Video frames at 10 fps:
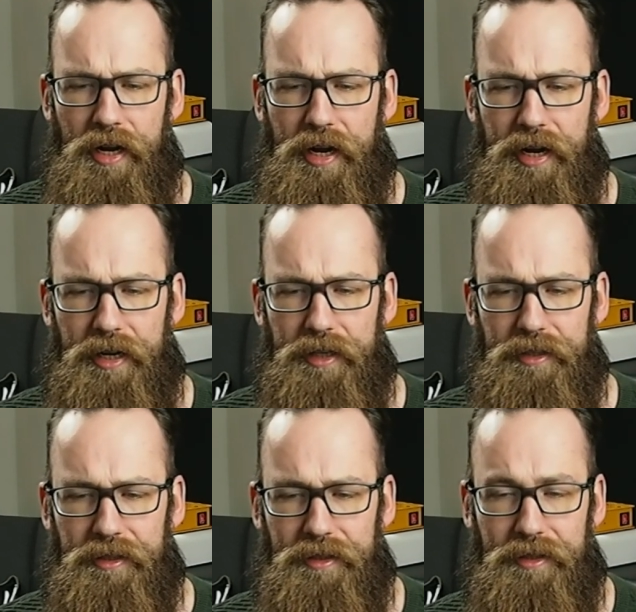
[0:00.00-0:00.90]

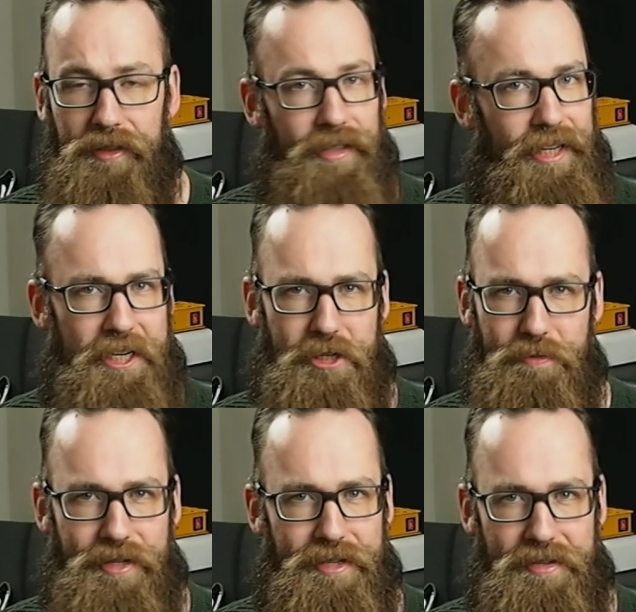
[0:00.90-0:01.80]
And as
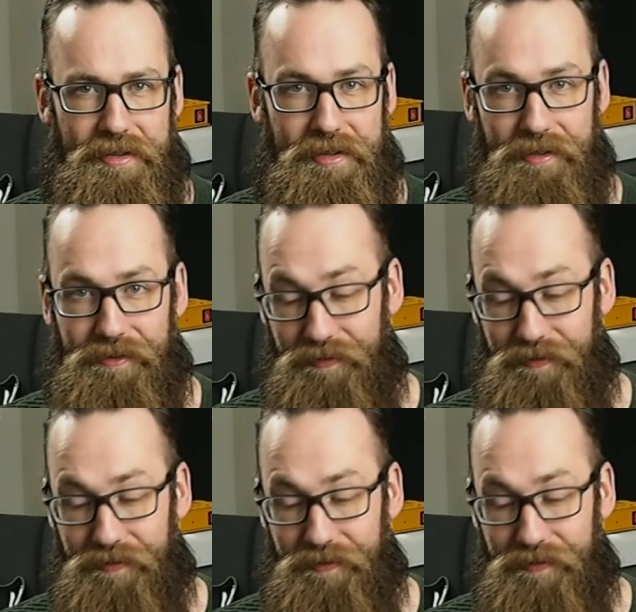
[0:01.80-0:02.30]
with